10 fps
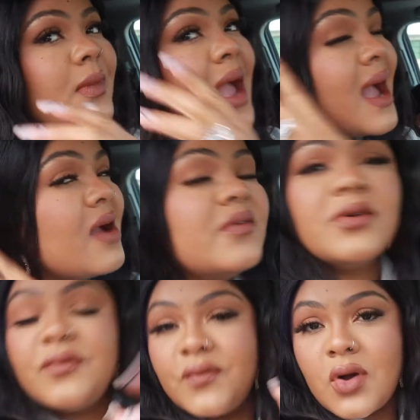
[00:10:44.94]
I have a
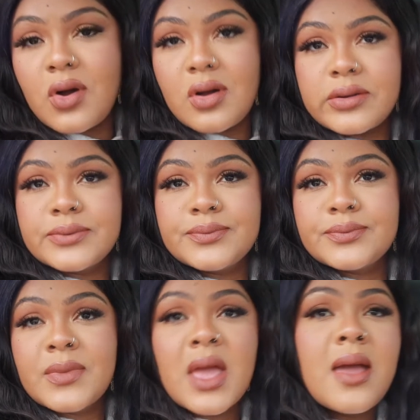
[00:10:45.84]
fall
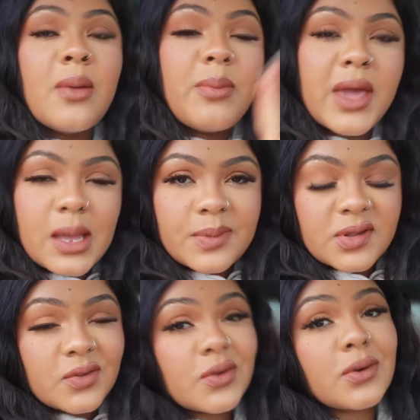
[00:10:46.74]
makeup
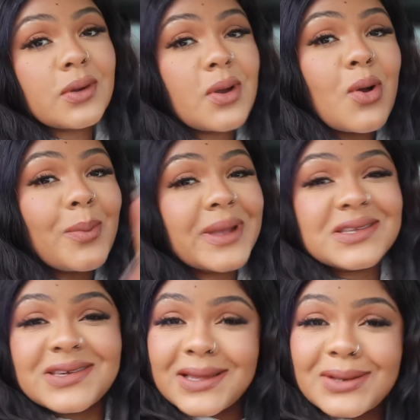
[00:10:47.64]
tutorial on my
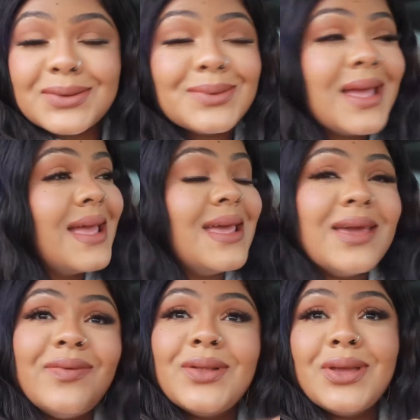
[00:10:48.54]
channel.
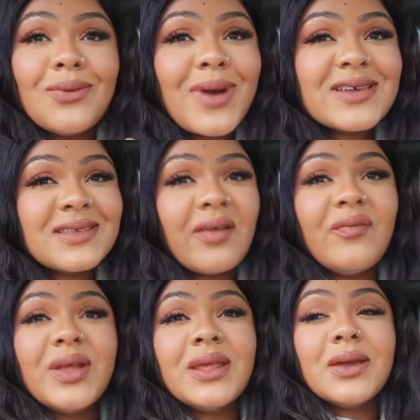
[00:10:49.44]
If you didn't watch that
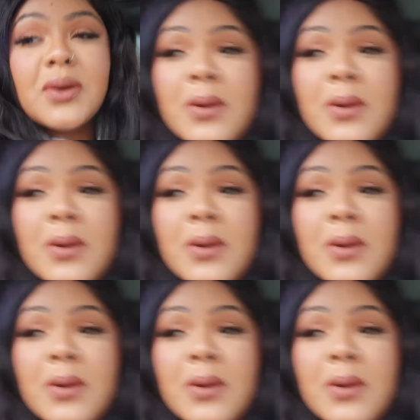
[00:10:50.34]
video,